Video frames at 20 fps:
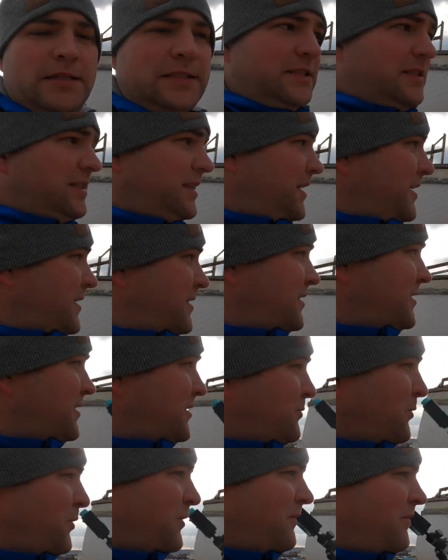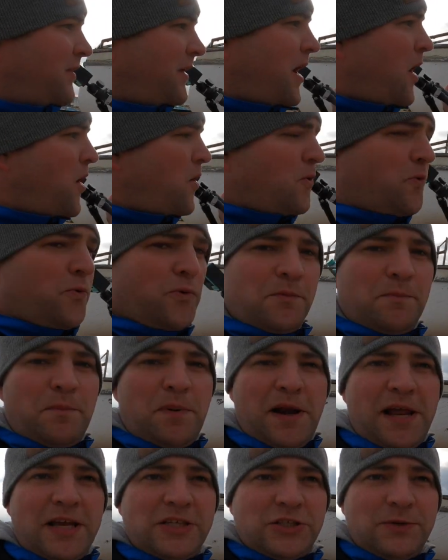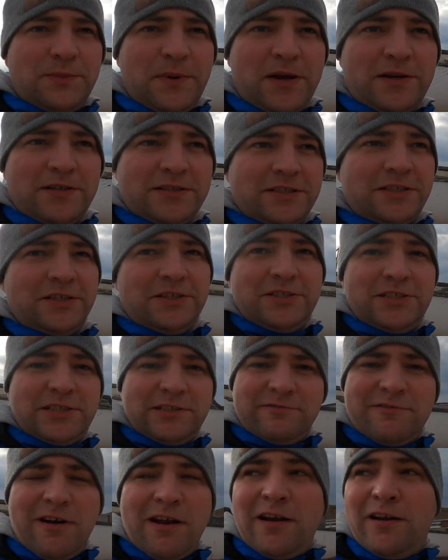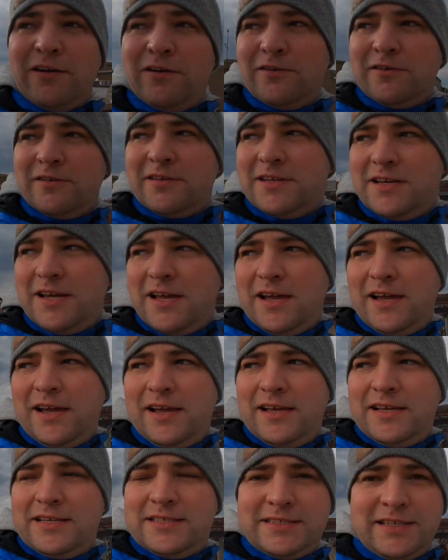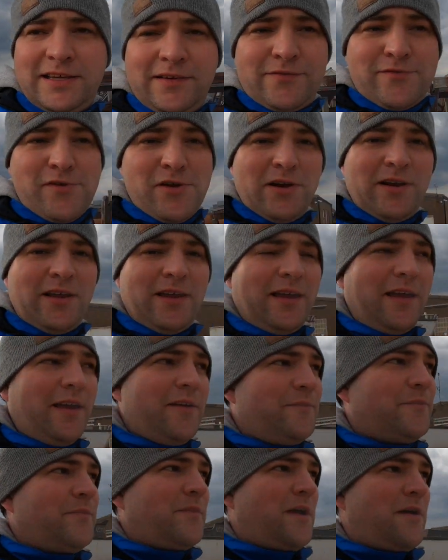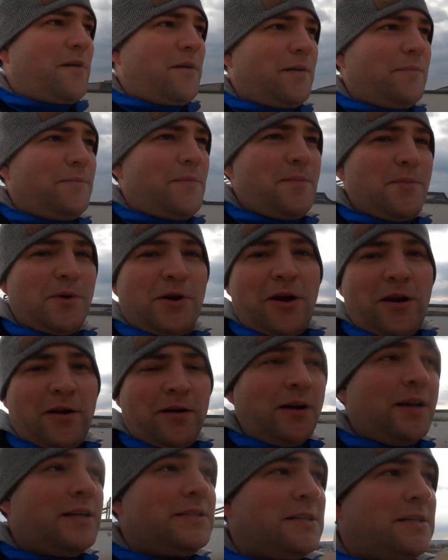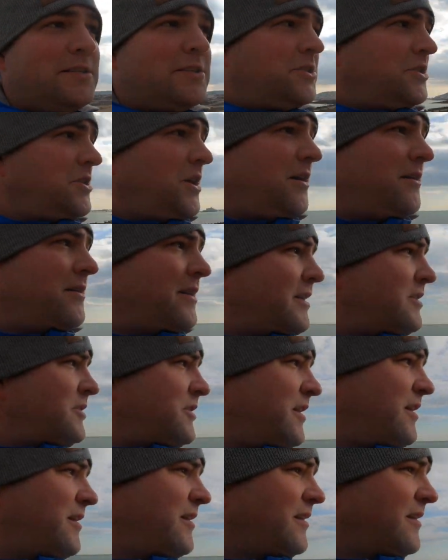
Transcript: So this is one of the old pleasure boats that used to run along the seafront here. I remember going on it as I was a child actually.